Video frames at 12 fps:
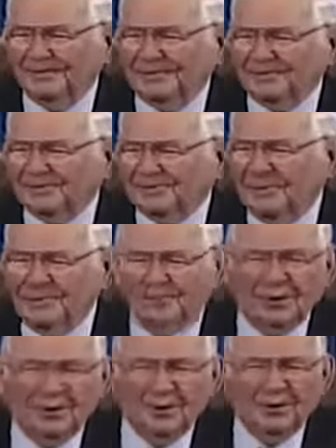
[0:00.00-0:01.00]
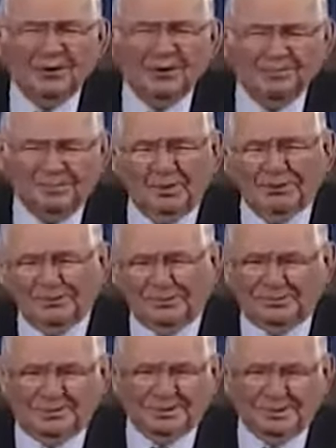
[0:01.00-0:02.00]
First of all, we are on both
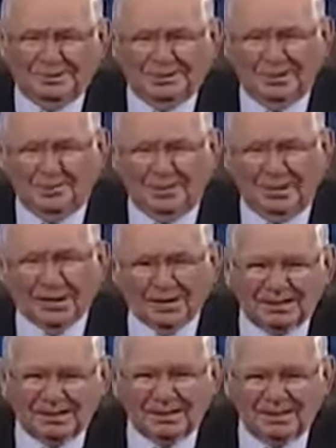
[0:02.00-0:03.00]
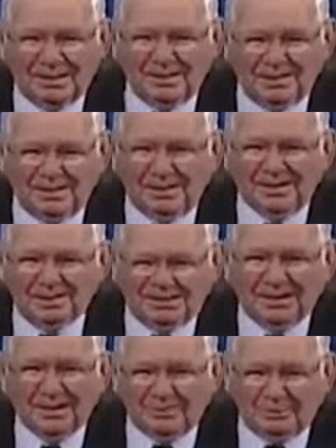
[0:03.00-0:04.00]
the direct and
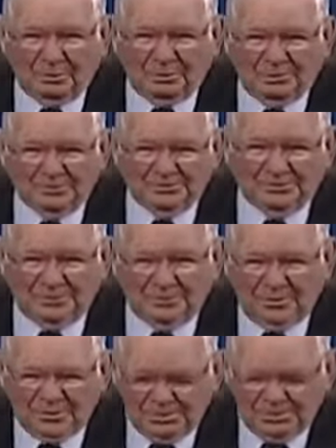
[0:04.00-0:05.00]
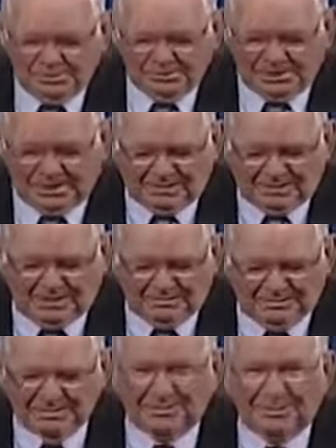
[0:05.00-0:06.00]
dish networks for
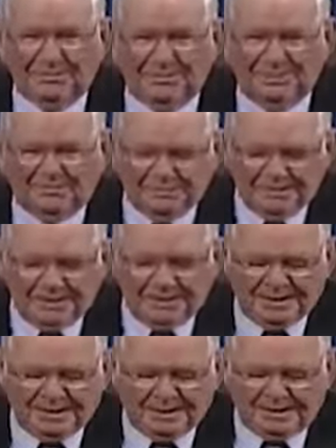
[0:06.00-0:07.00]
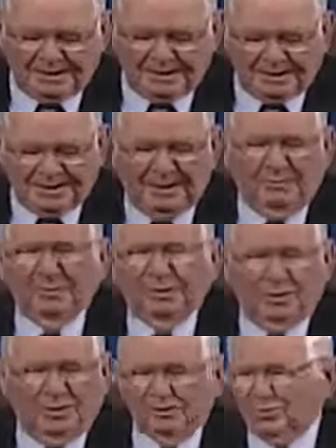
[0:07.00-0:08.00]
satellite receiving. And
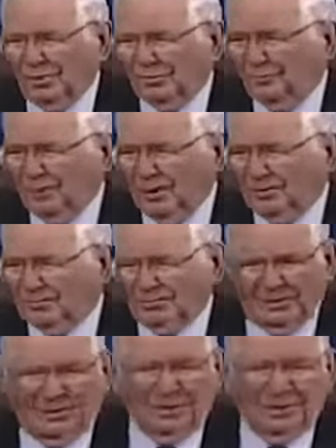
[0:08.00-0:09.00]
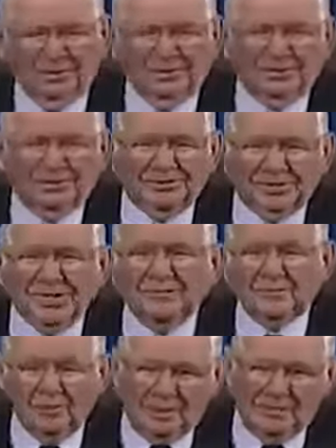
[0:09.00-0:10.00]
we're on 24 hours a day on the C
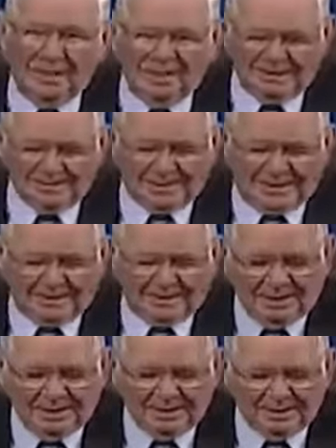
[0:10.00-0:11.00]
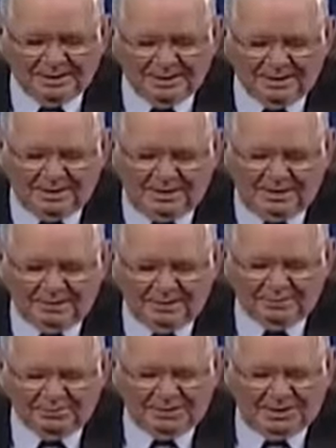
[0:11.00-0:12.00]
format satellite, our
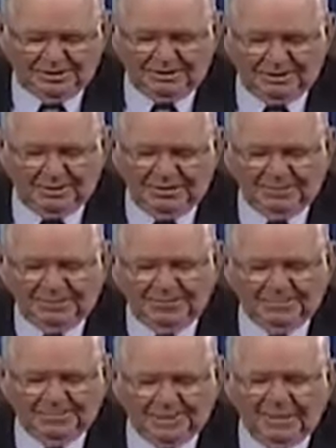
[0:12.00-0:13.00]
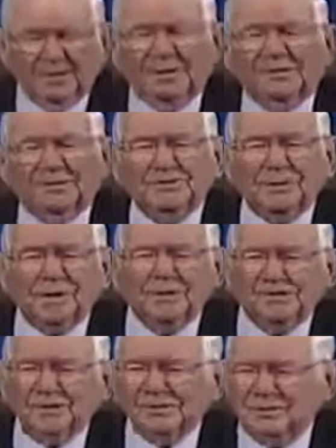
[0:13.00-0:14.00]
own transponder. But the
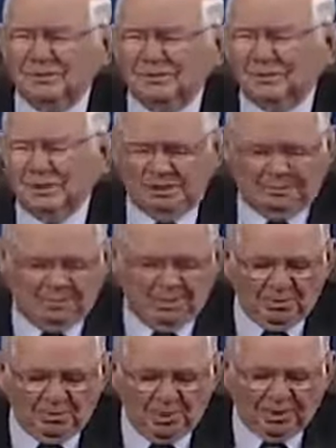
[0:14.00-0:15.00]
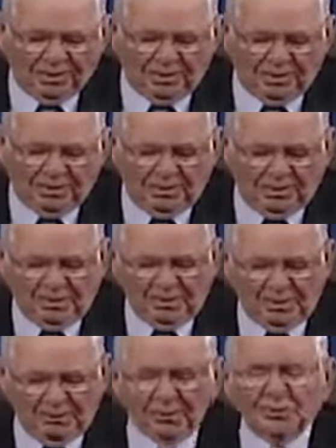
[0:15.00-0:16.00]
stations in, in Milwaukee are
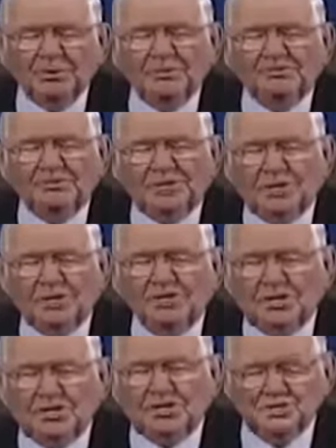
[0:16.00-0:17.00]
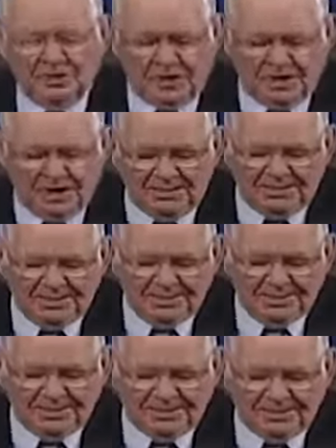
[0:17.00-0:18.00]
WCGV
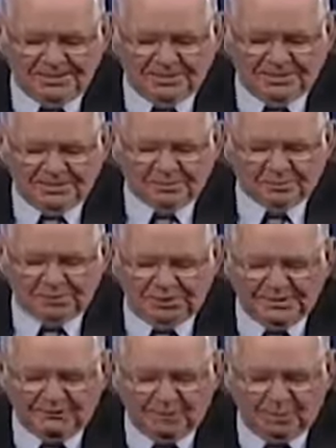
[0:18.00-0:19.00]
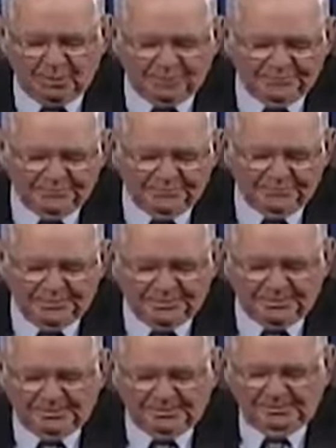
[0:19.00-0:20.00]
uh, 24,
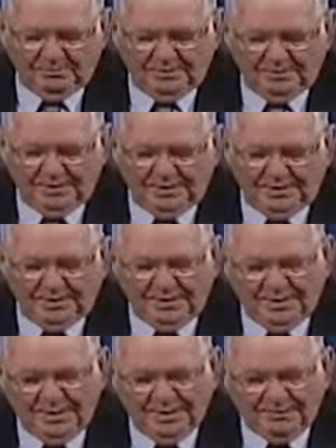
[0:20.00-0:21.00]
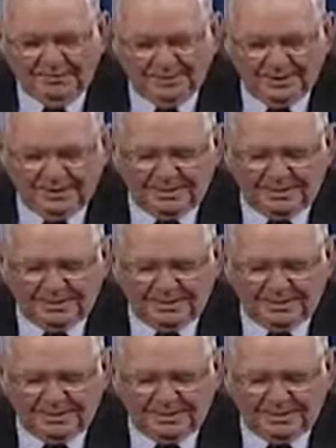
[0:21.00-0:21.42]
and we're there um,